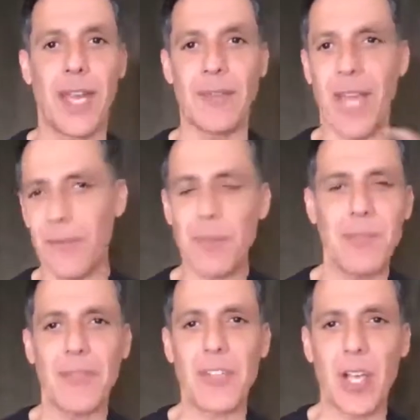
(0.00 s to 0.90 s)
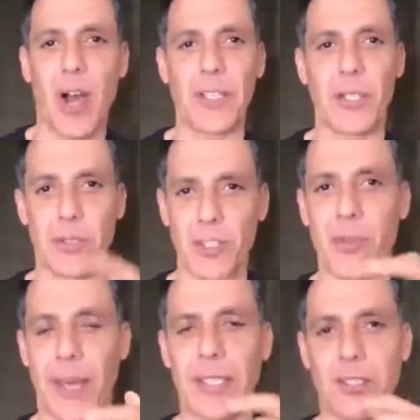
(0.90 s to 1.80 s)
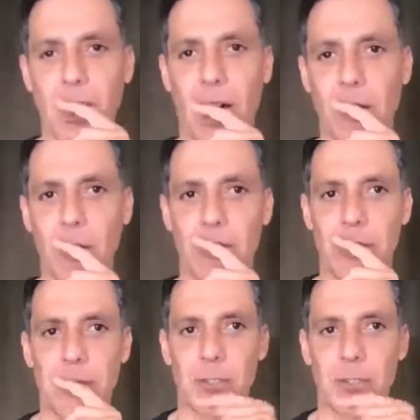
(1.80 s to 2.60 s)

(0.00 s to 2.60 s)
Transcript: I've ripped out the audio just so I can talk over it.